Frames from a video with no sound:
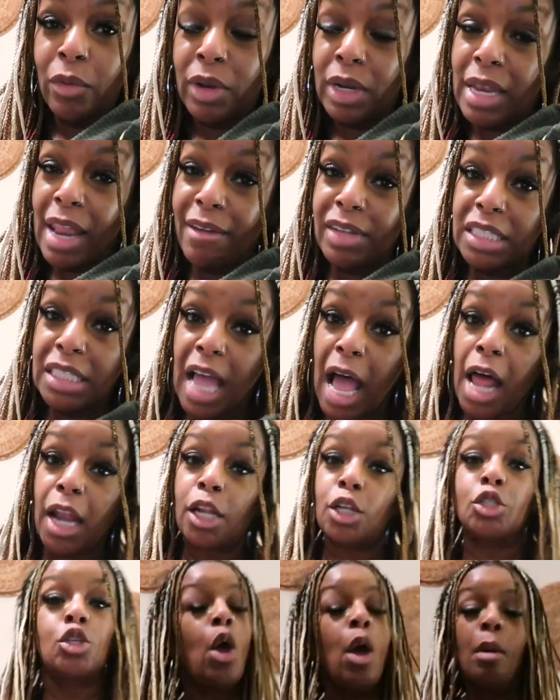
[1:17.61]

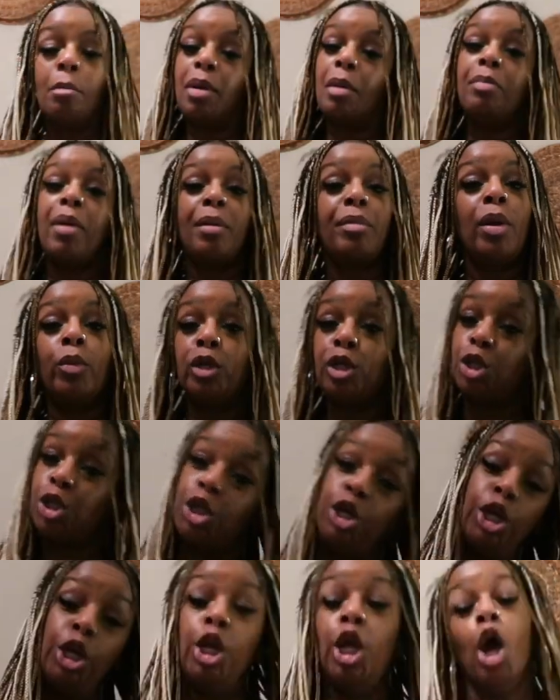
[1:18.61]
$11. But baby, when
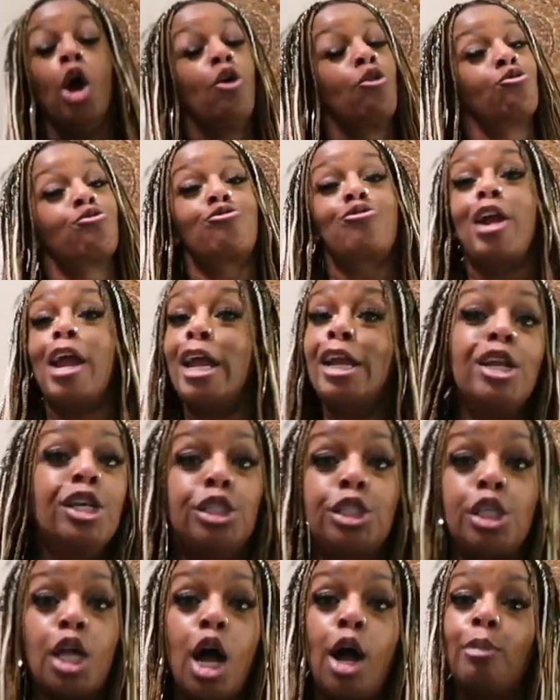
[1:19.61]
she rang
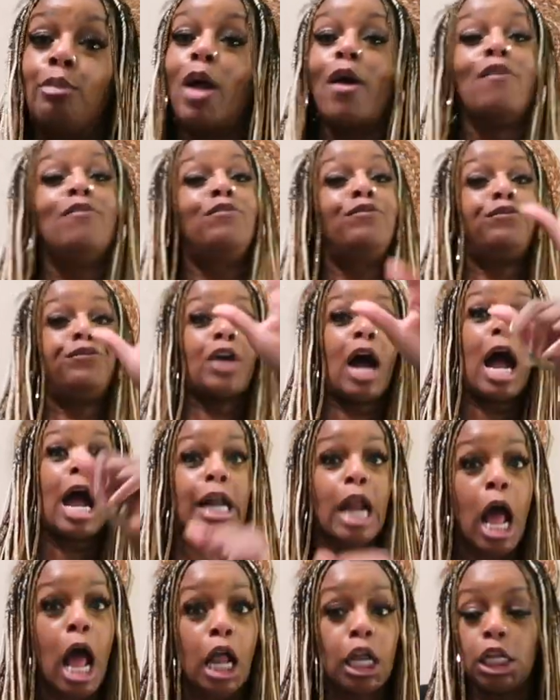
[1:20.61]
this up,
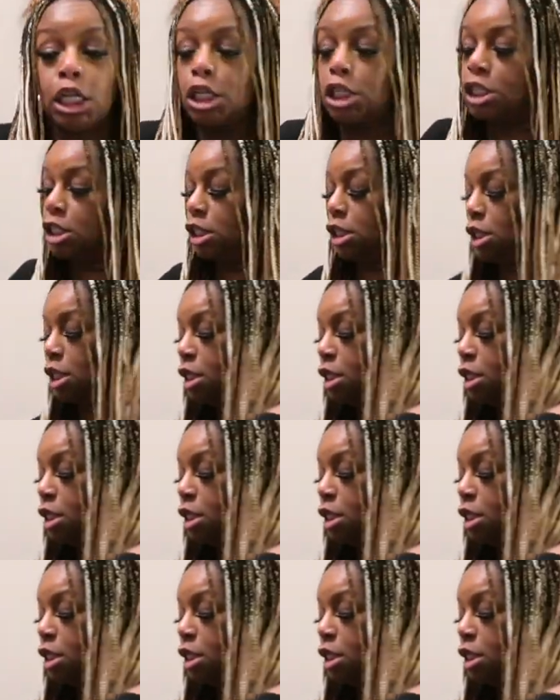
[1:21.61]
$5.